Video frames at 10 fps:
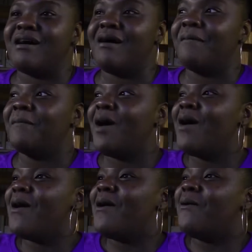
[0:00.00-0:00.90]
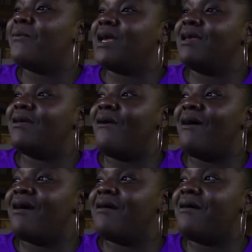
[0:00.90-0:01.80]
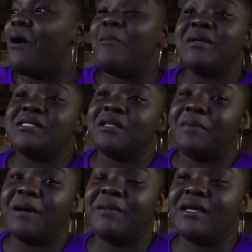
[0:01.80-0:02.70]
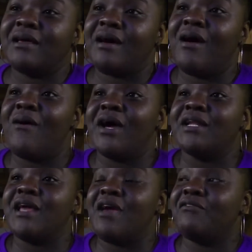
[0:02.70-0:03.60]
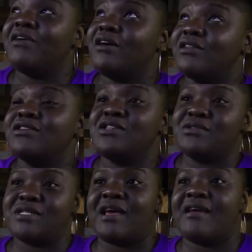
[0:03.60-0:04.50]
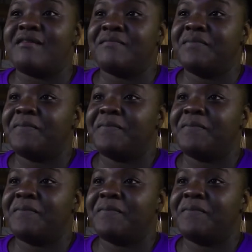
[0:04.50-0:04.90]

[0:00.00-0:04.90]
Um, we are open to the public on every other Tuesday.